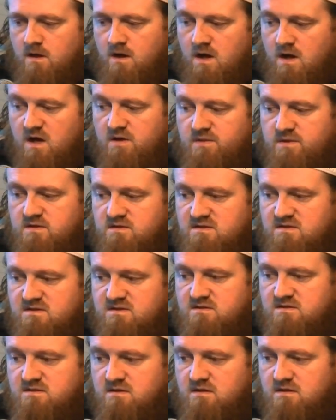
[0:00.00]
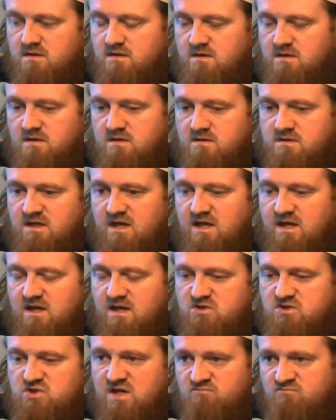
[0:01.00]
Others take a
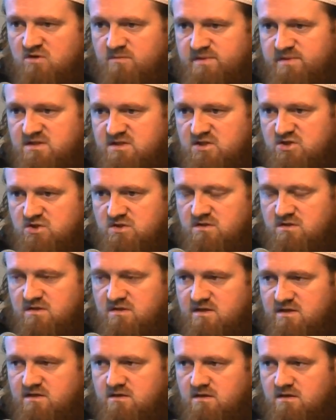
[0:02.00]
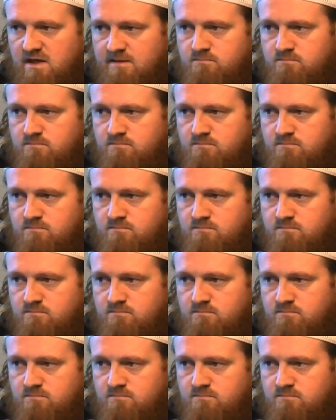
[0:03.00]
general position that